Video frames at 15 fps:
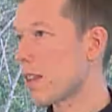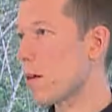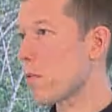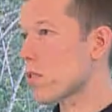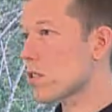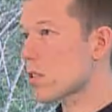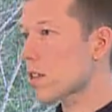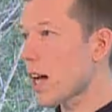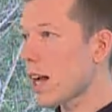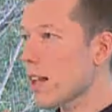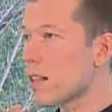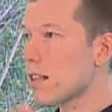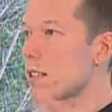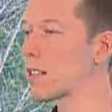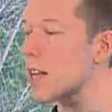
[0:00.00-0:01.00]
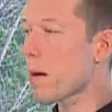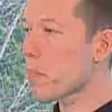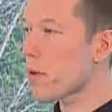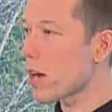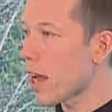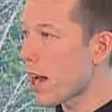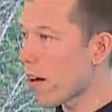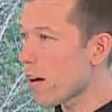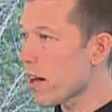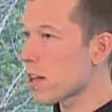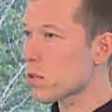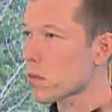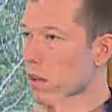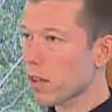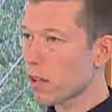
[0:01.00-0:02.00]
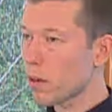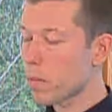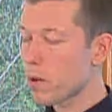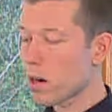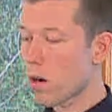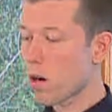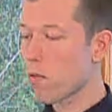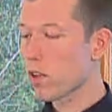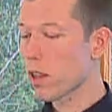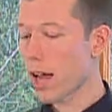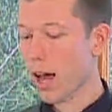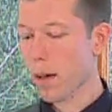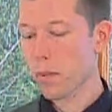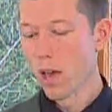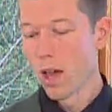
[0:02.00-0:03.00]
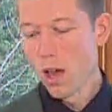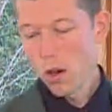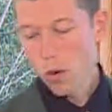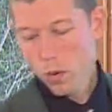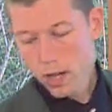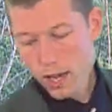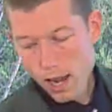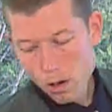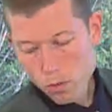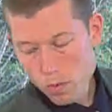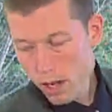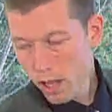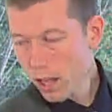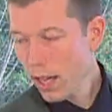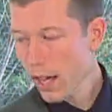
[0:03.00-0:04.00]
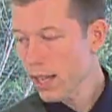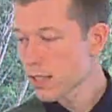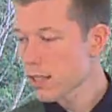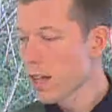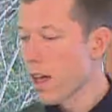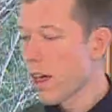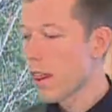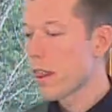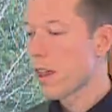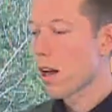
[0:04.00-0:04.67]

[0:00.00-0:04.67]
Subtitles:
They were just kind of these separate areas with a little bit of overlap. We now realize they